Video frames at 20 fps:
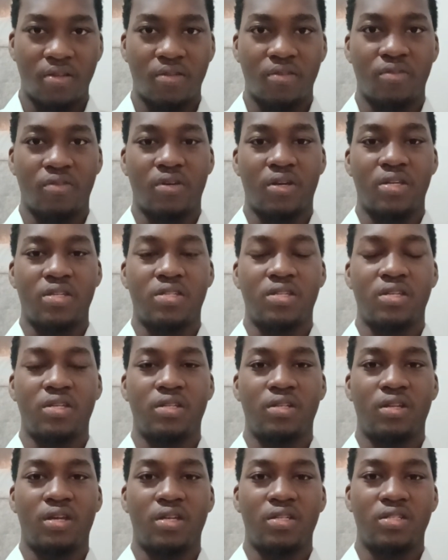you can say
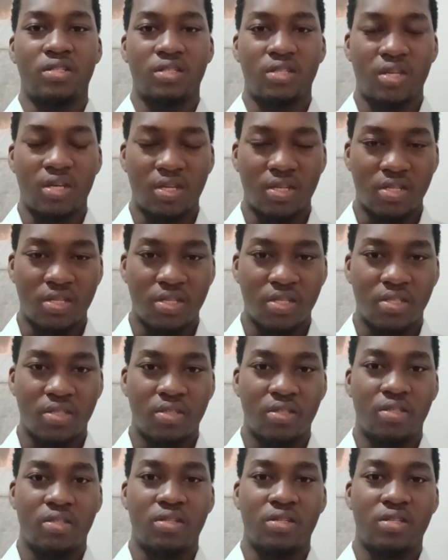that yes,
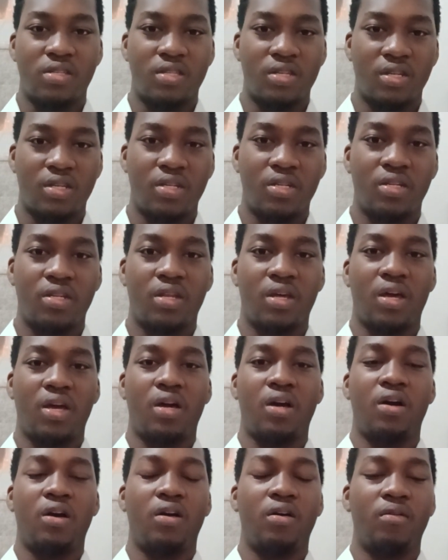this thing
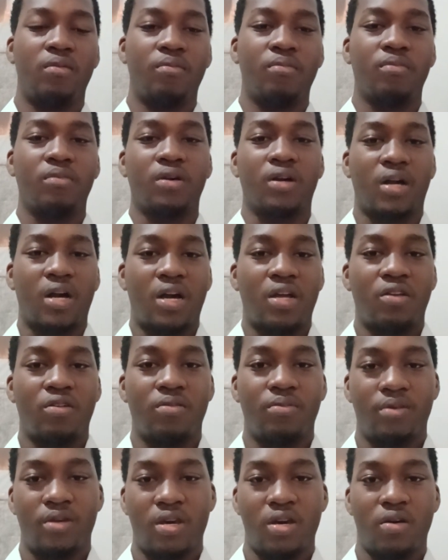
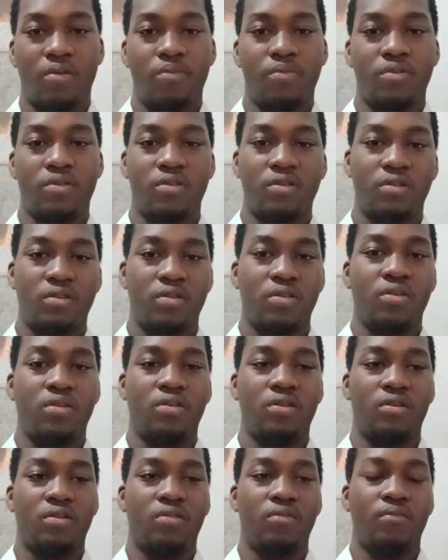cannot be helped.
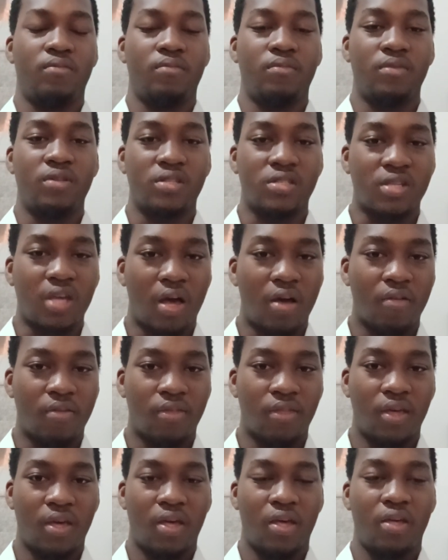It's out
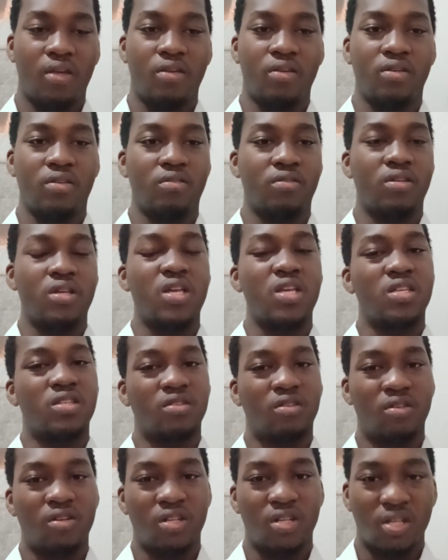there. It's
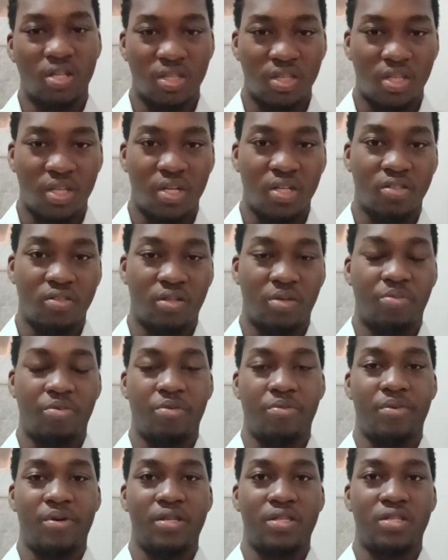not really intellectual
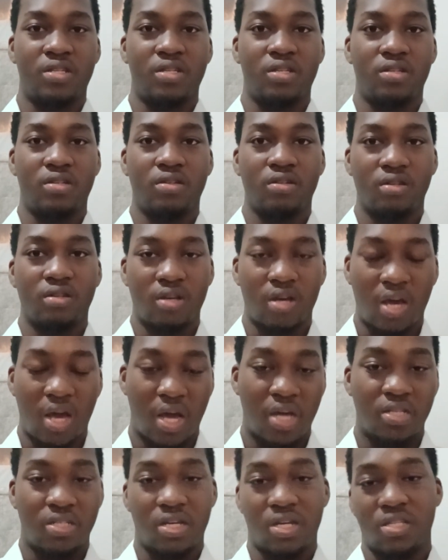property,
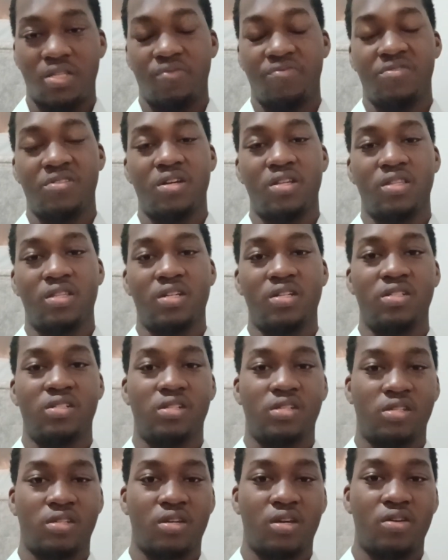and the artificial
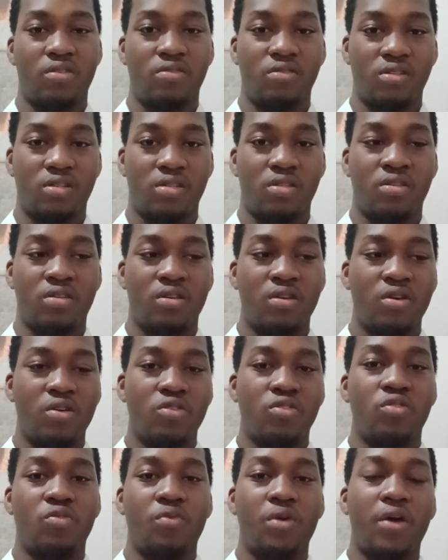intelligence can use it.
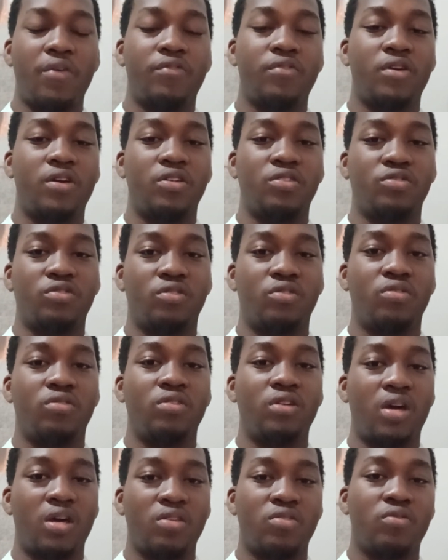So we have to ensure
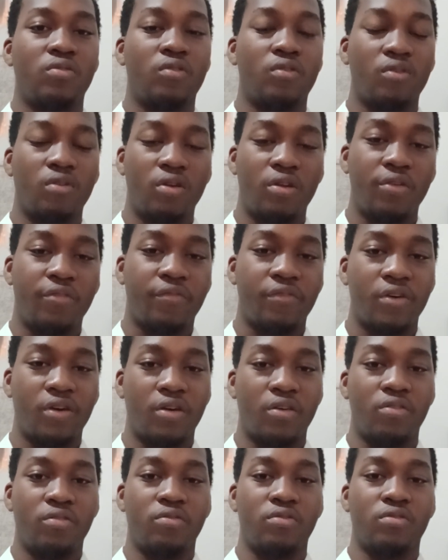that only fair
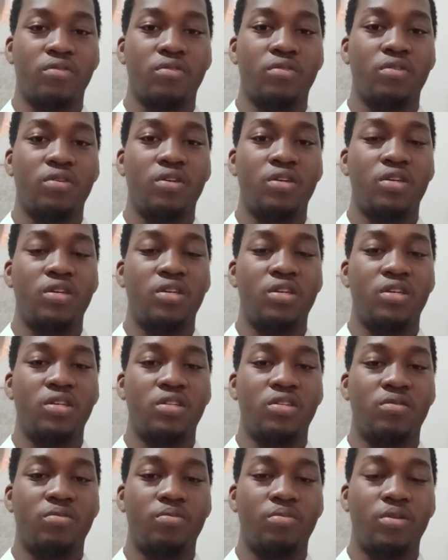use
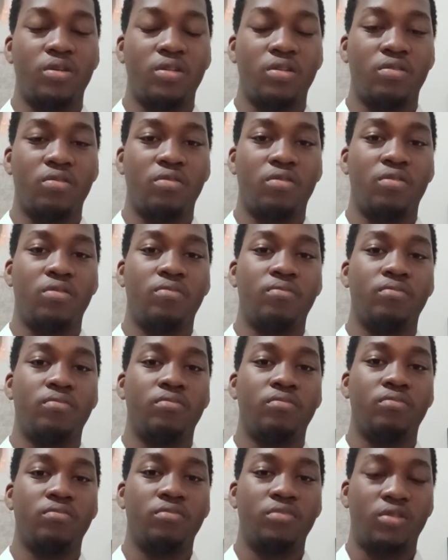is being
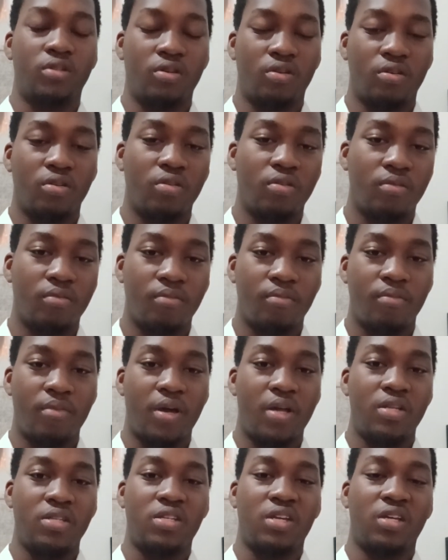done
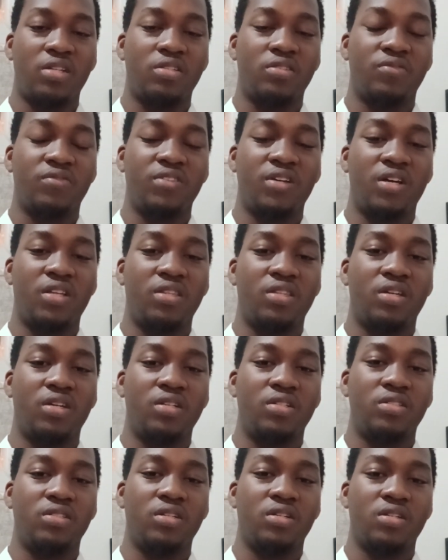by this artificial
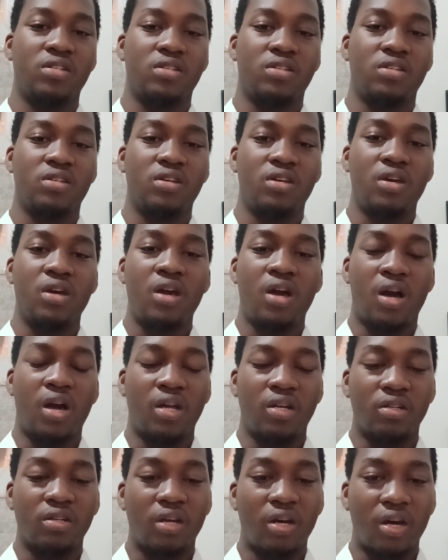intelligence.
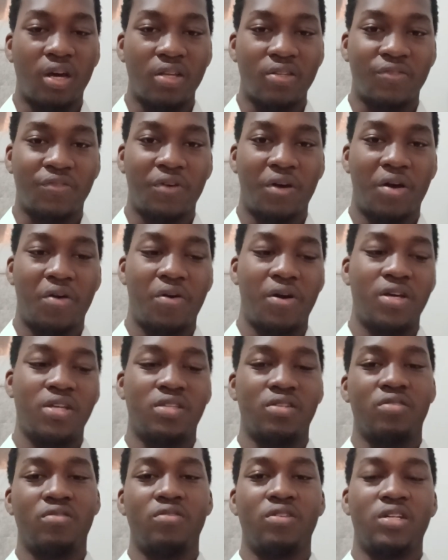And as for our
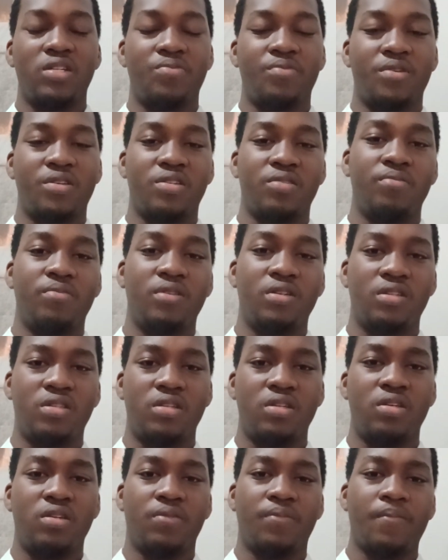ethical
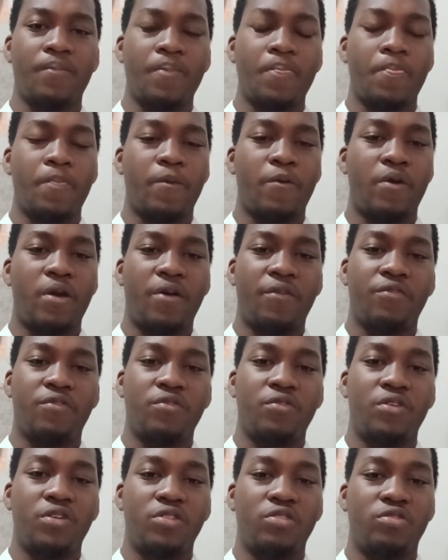responsibility, we have
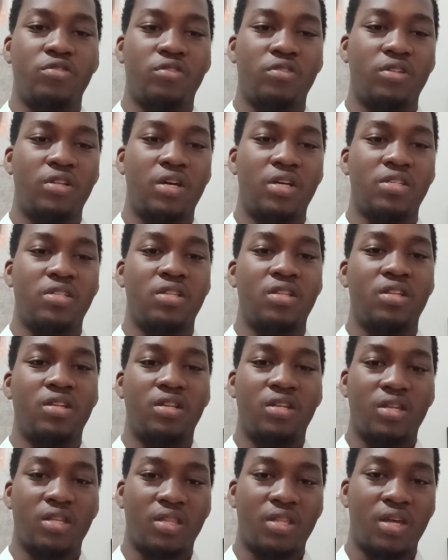to ensure that the
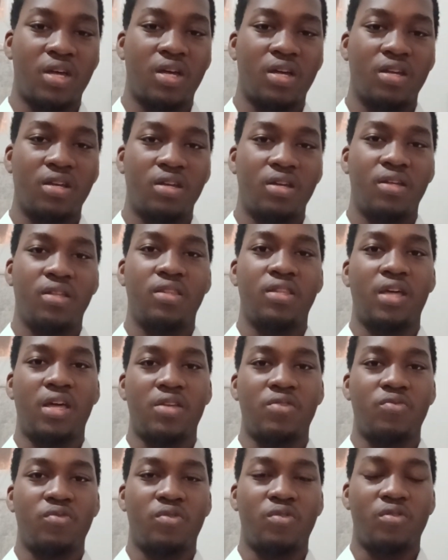data
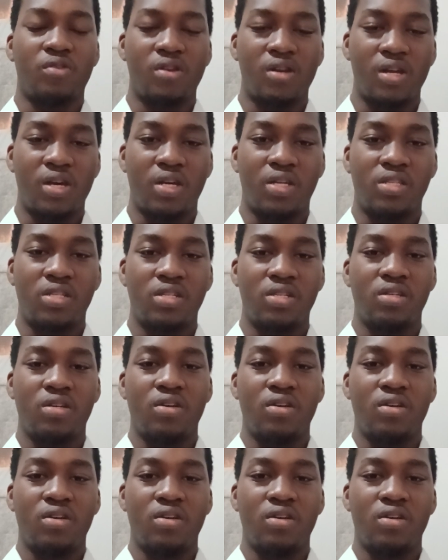that we collect